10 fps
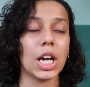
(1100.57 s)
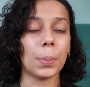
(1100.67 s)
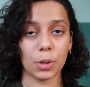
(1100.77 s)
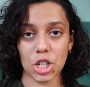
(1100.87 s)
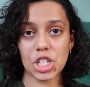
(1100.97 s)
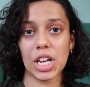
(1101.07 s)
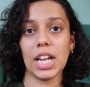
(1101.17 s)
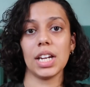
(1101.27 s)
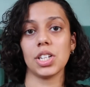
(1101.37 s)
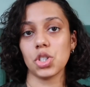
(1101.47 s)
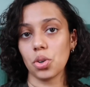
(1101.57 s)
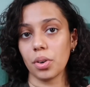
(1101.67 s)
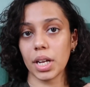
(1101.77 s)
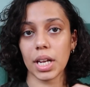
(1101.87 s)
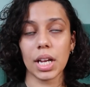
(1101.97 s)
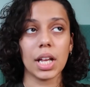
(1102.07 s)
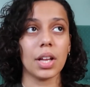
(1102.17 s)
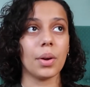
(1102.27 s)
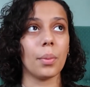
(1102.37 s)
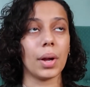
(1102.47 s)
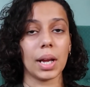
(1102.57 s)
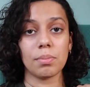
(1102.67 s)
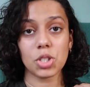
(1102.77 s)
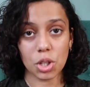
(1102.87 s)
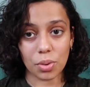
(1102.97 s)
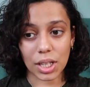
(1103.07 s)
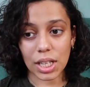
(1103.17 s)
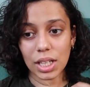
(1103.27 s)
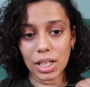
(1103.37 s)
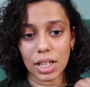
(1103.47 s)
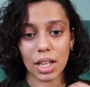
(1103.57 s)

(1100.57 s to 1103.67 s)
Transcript: appreciate and enjoy when I'm doing it,